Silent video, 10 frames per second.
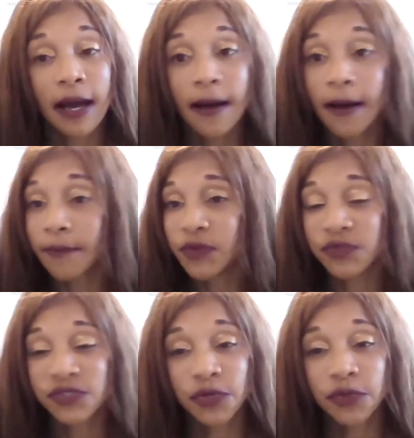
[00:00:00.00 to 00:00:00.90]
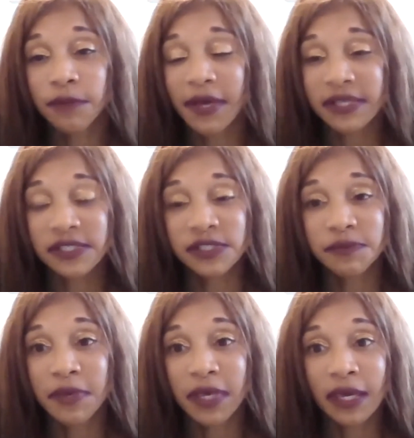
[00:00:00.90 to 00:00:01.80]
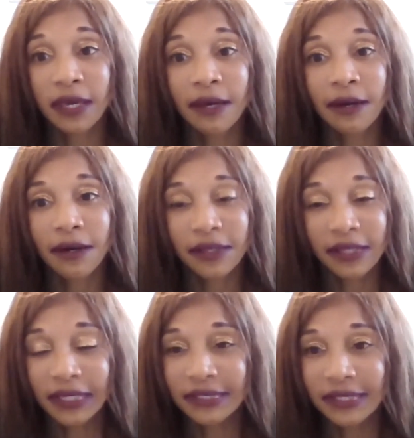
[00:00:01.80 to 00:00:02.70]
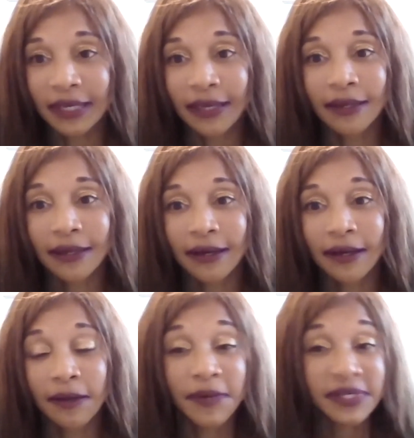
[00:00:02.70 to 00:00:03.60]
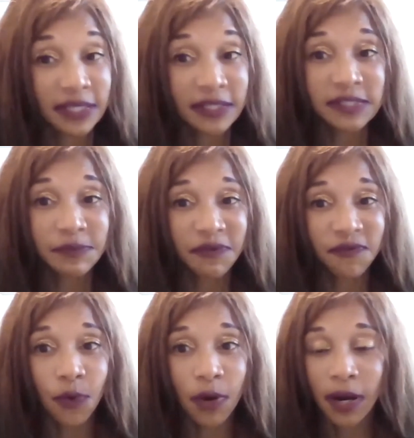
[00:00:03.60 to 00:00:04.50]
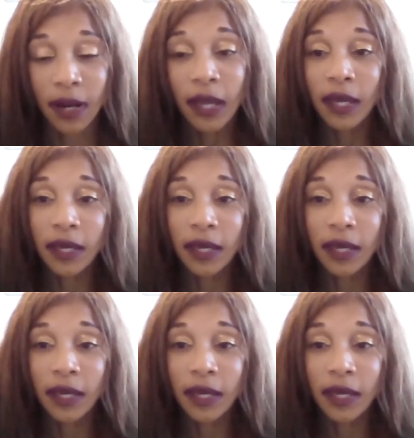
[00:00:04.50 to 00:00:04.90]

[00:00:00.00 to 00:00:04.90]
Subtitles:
You can certainly message me on LinkedIn. I said this before.